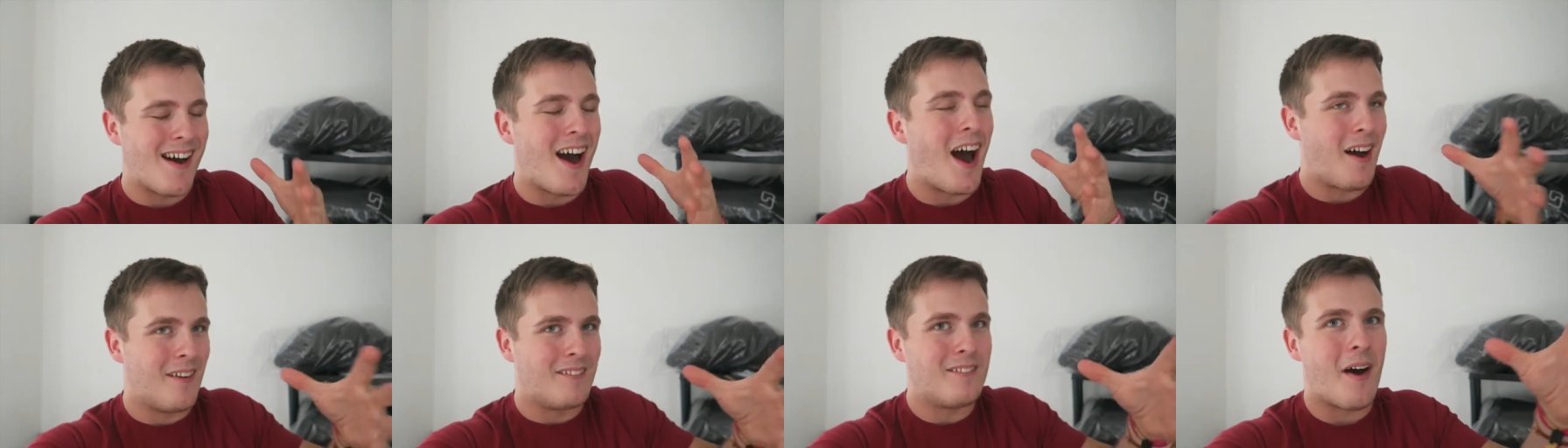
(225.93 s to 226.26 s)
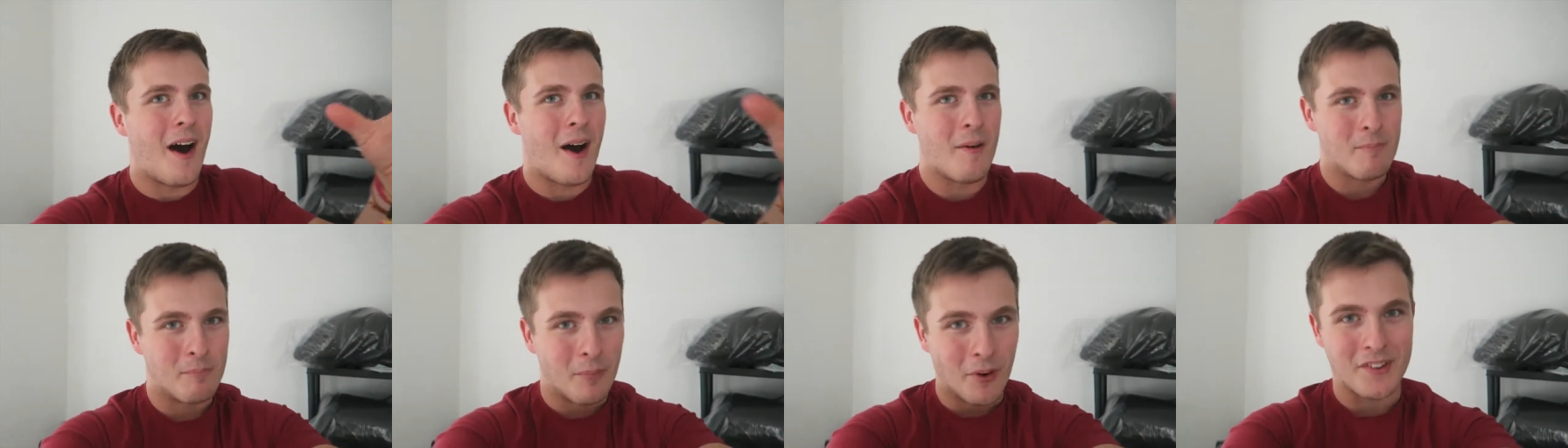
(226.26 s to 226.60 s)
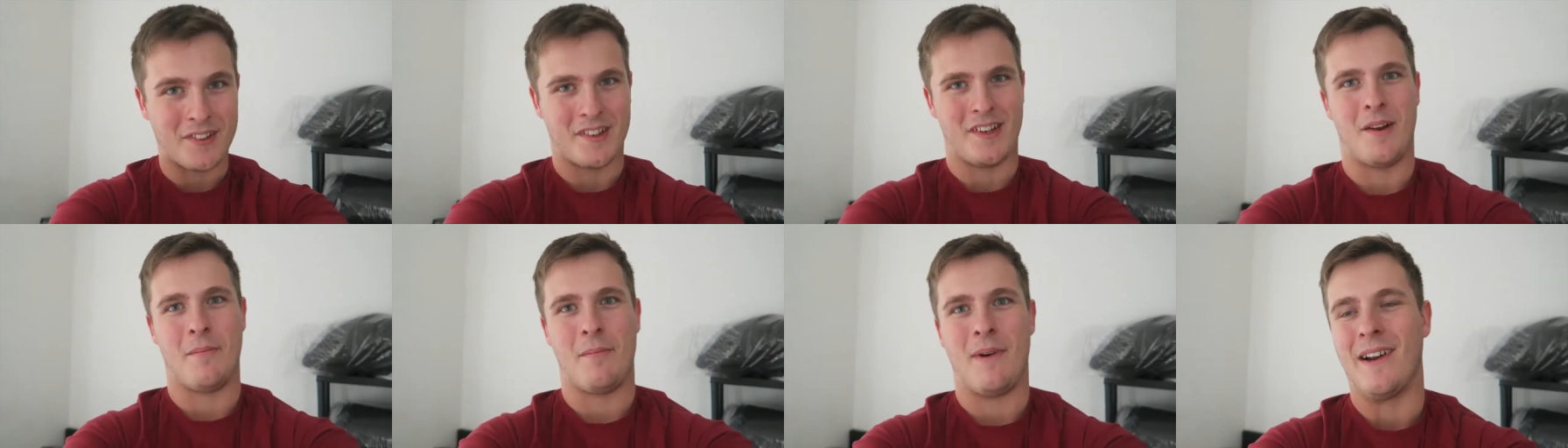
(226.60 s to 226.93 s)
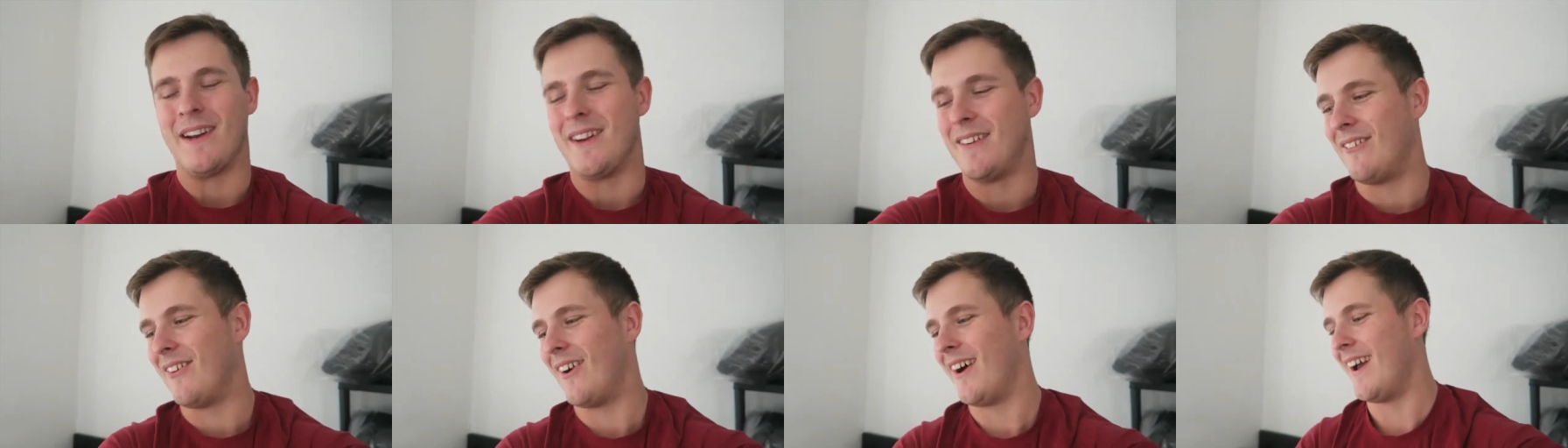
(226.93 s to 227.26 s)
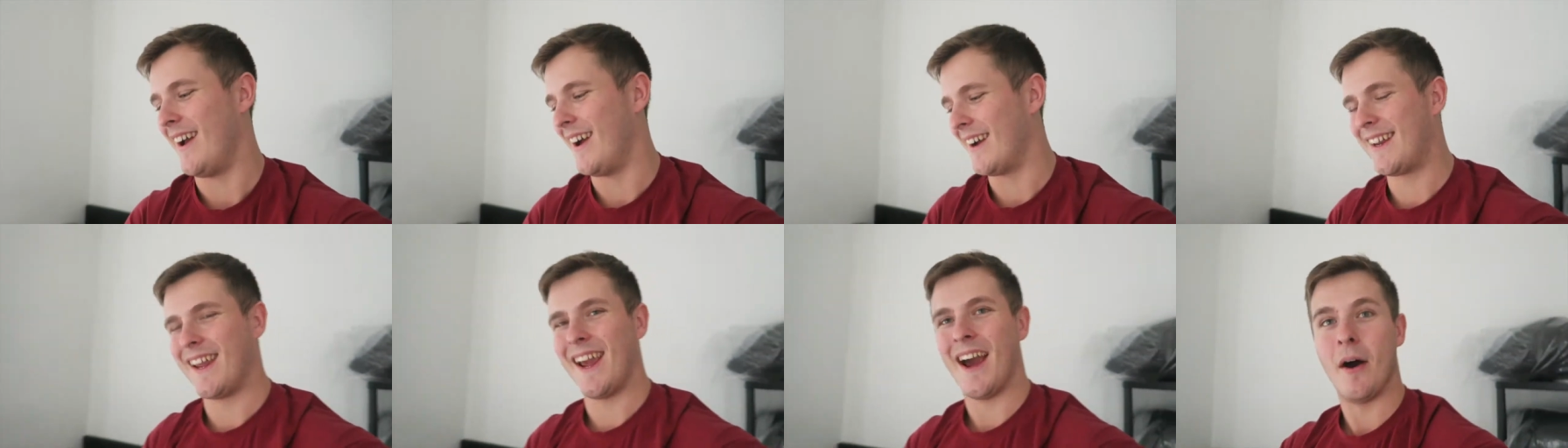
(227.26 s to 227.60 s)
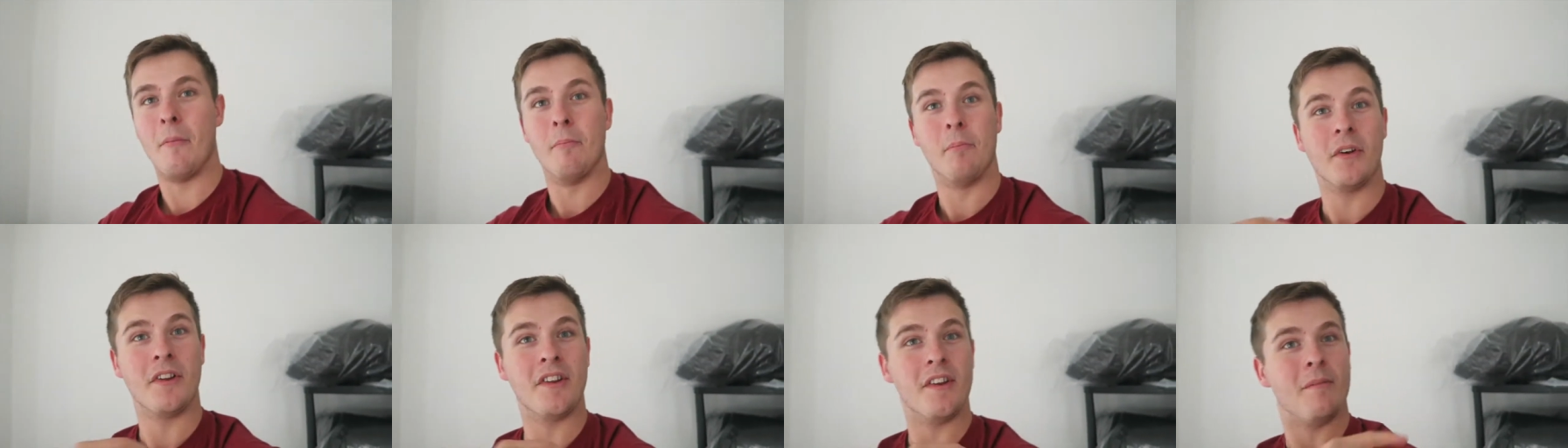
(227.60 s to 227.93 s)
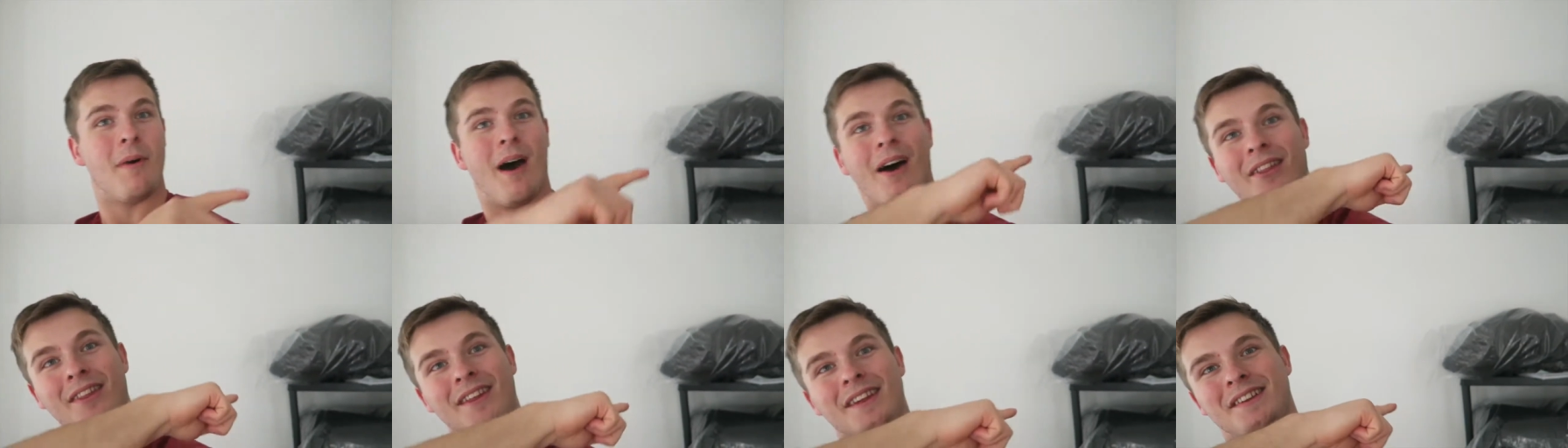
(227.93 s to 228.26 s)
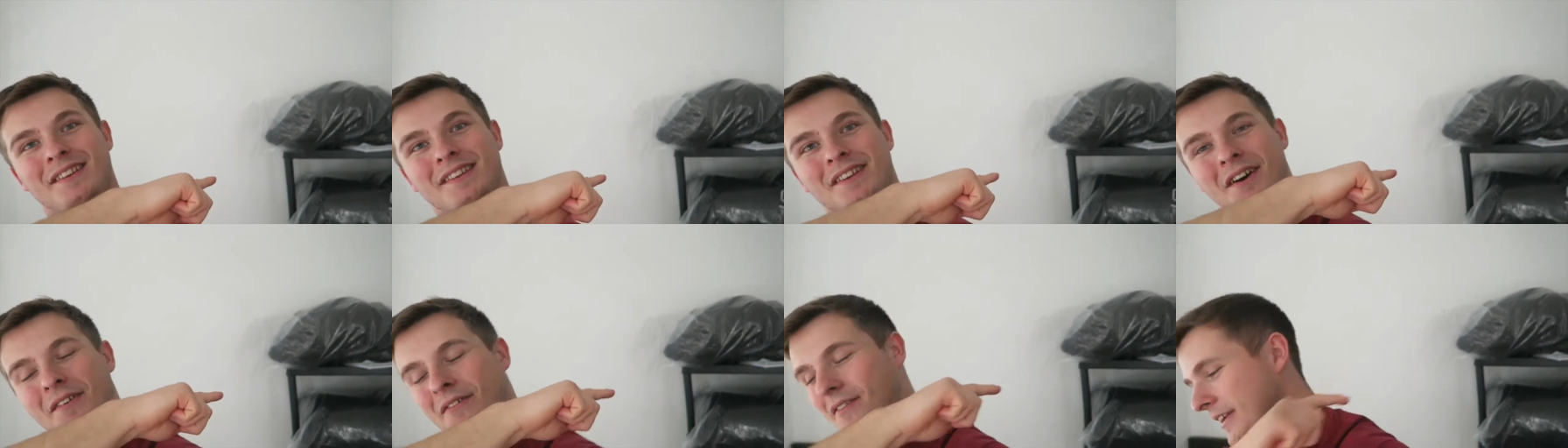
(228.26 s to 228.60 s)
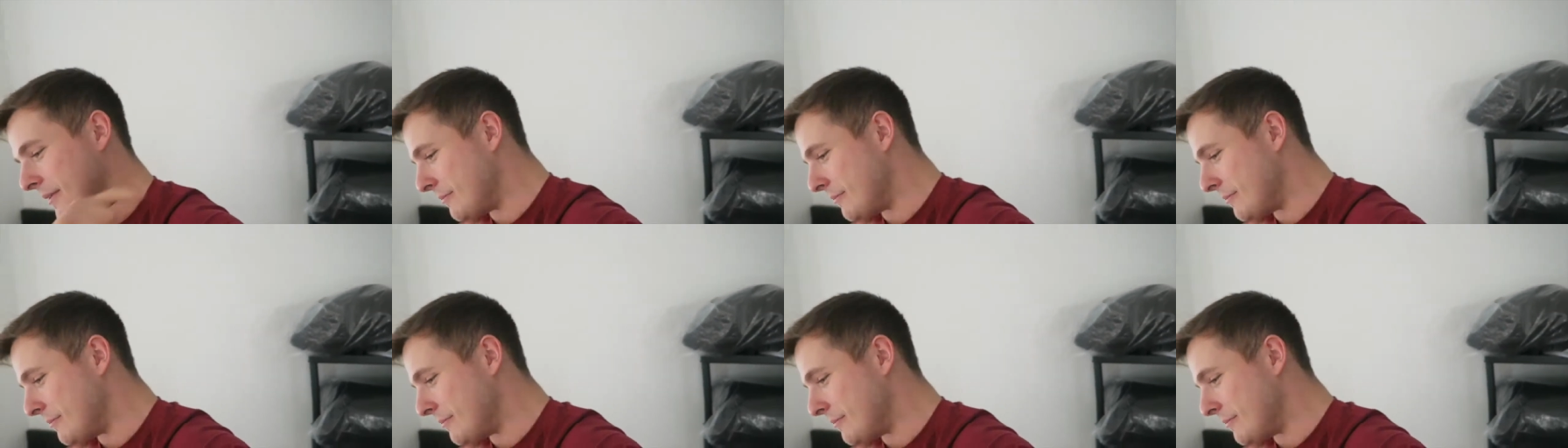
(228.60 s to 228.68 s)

I, I'm buzzing about it, right? Okay, I'm buzzing about this stuff